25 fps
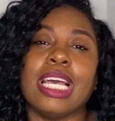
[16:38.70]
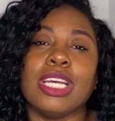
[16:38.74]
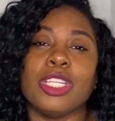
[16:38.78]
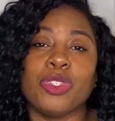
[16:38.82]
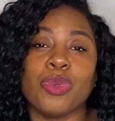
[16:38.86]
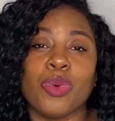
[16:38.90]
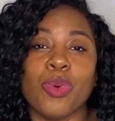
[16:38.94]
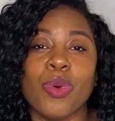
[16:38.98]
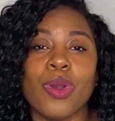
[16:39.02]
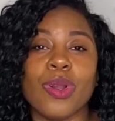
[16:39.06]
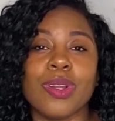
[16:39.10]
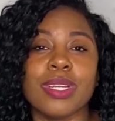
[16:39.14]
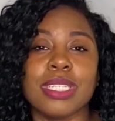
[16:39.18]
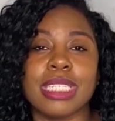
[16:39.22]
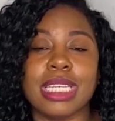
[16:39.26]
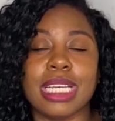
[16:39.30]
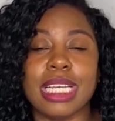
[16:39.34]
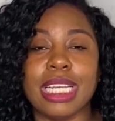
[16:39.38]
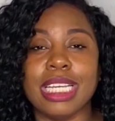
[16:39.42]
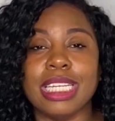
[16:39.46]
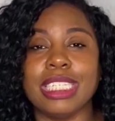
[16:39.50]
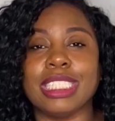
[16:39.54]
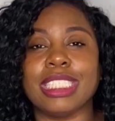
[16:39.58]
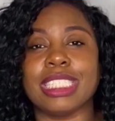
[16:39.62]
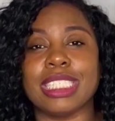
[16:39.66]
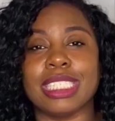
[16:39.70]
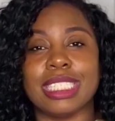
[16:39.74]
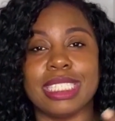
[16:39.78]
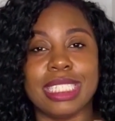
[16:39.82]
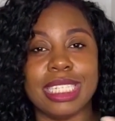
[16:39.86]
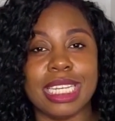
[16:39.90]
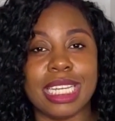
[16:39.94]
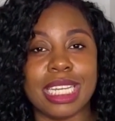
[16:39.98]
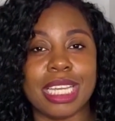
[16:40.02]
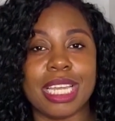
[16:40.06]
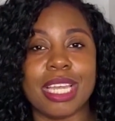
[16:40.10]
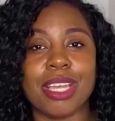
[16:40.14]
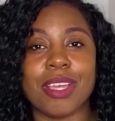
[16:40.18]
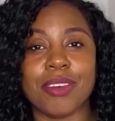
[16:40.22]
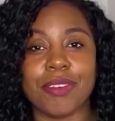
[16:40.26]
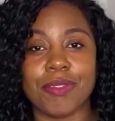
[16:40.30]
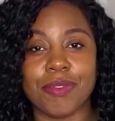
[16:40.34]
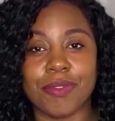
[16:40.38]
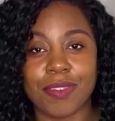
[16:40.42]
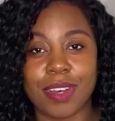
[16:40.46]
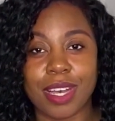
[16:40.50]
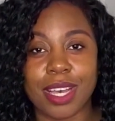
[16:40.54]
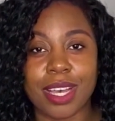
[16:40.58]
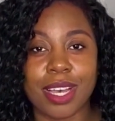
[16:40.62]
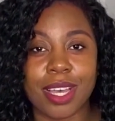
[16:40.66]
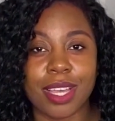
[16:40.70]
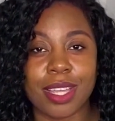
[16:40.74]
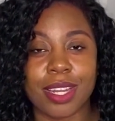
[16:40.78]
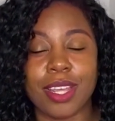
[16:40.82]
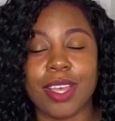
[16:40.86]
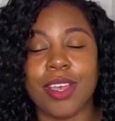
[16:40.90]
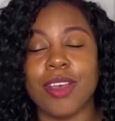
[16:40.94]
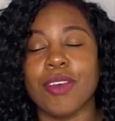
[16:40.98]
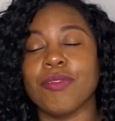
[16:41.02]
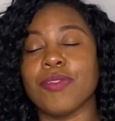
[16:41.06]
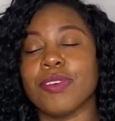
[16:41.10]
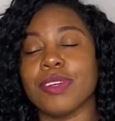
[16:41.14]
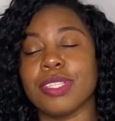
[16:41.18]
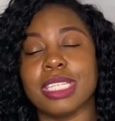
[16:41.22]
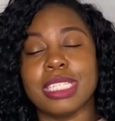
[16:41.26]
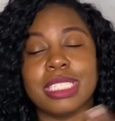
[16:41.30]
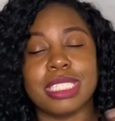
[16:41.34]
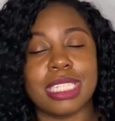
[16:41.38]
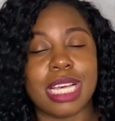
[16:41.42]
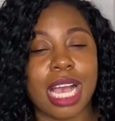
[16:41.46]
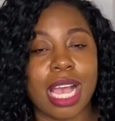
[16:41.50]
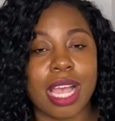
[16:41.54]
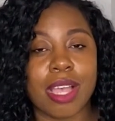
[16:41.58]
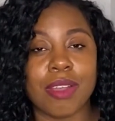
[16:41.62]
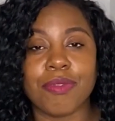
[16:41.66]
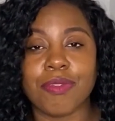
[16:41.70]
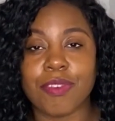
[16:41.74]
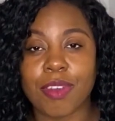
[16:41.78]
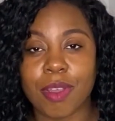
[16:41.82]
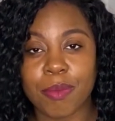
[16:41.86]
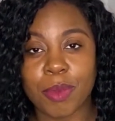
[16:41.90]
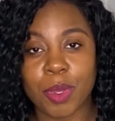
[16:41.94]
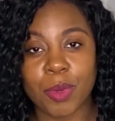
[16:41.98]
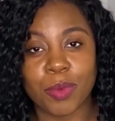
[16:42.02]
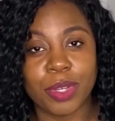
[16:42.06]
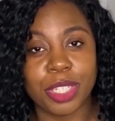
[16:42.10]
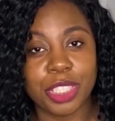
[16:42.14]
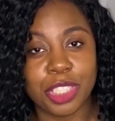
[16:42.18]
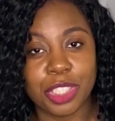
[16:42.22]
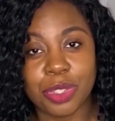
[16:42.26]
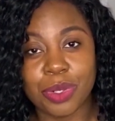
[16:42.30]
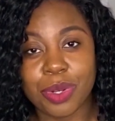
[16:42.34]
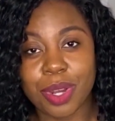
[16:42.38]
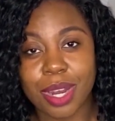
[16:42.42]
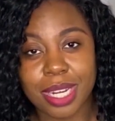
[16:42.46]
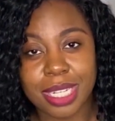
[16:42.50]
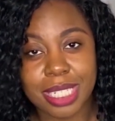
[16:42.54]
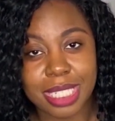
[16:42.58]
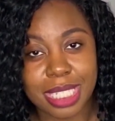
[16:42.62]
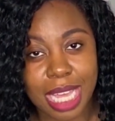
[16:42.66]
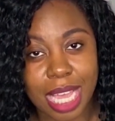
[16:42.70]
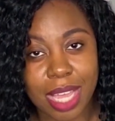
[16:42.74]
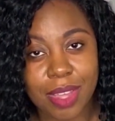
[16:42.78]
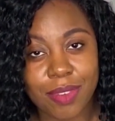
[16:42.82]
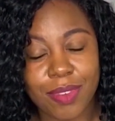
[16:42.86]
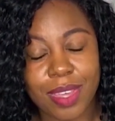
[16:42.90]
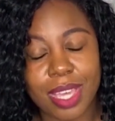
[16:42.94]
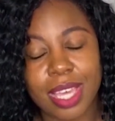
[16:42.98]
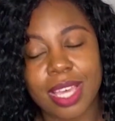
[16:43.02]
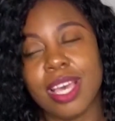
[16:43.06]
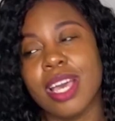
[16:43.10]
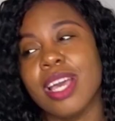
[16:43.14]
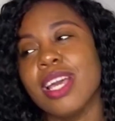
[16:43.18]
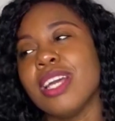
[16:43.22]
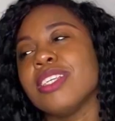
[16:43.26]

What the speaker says: towards each sinking fund for the time frame in which you are saving.